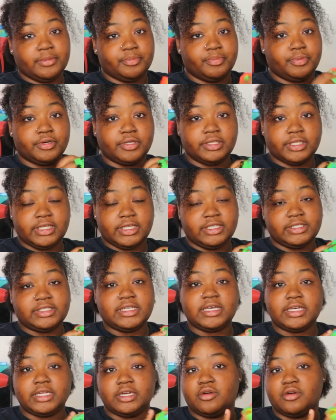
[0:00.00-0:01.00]
and pulling and
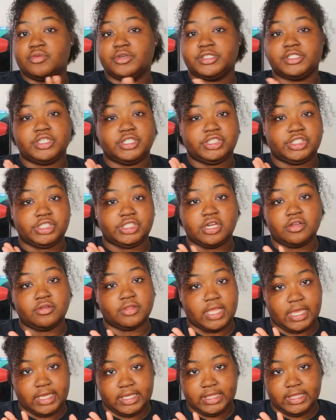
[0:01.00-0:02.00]
tugging on Winter and she don't
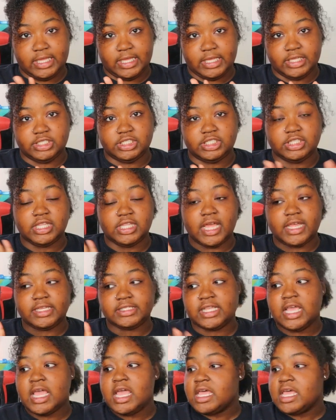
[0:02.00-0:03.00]
like that. She
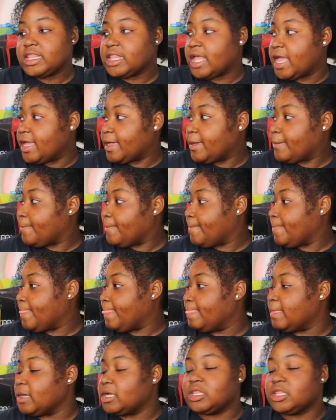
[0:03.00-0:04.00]
likes like
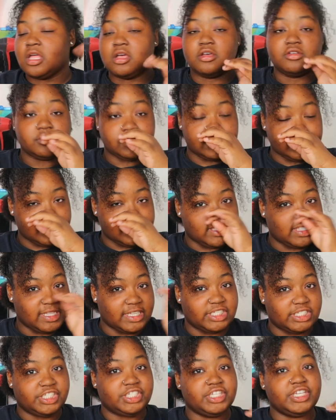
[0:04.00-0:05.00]
the clothes
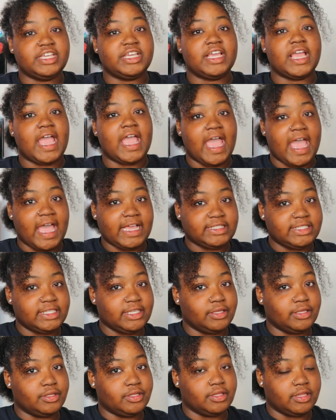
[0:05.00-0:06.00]
that she
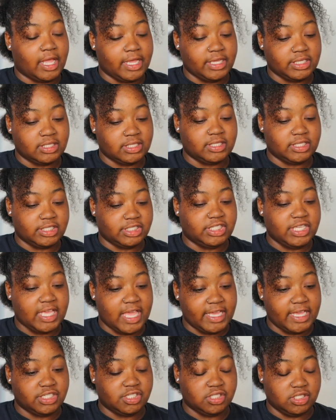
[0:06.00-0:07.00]
acted like that she
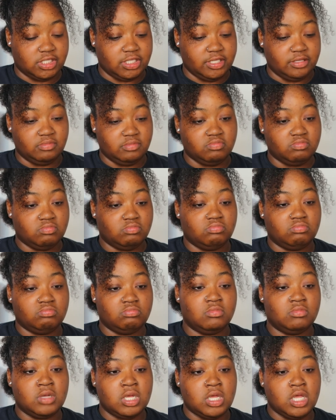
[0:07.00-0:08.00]
actually
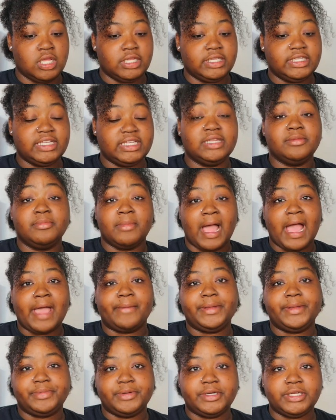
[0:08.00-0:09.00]
didn't
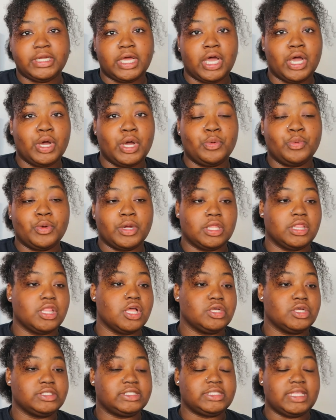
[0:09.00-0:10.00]
mind me putting on were
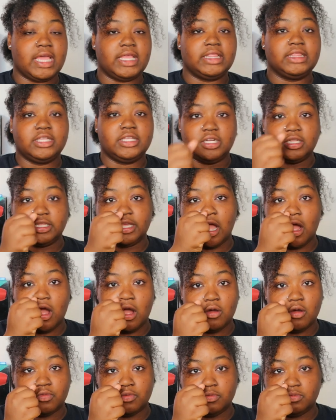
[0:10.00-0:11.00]
clothes that literally
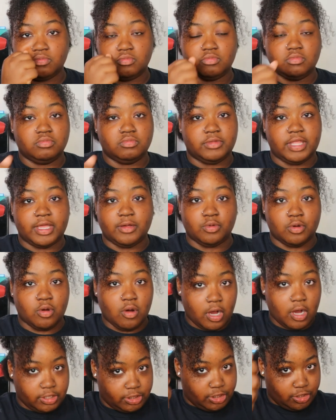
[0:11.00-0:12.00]
all they
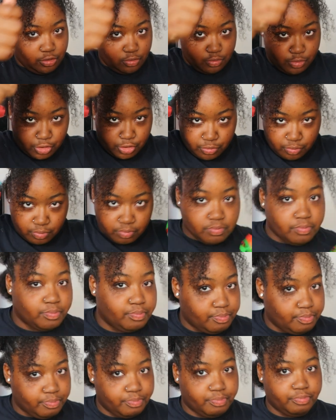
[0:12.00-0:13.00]
required to do was you
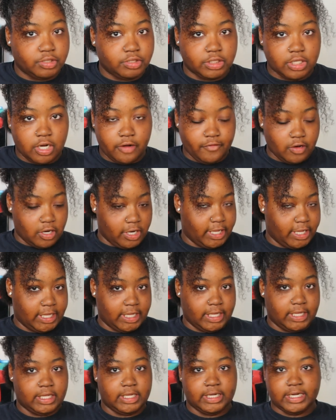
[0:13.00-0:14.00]
pull it over her head
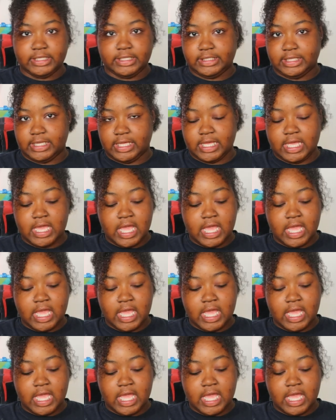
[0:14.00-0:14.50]
and that's it